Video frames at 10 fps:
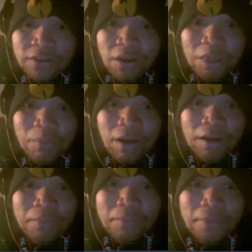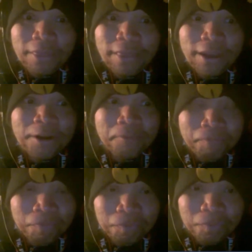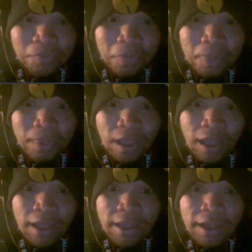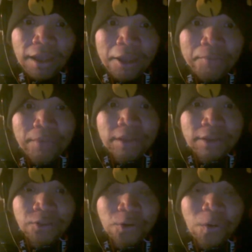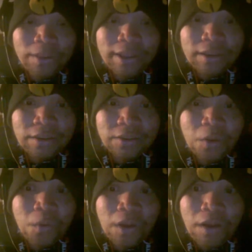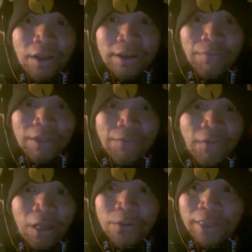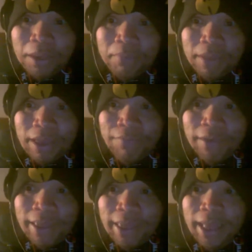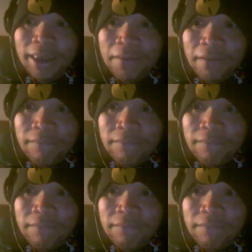on the bottom there. Scrolling, so definitely follow them if you can.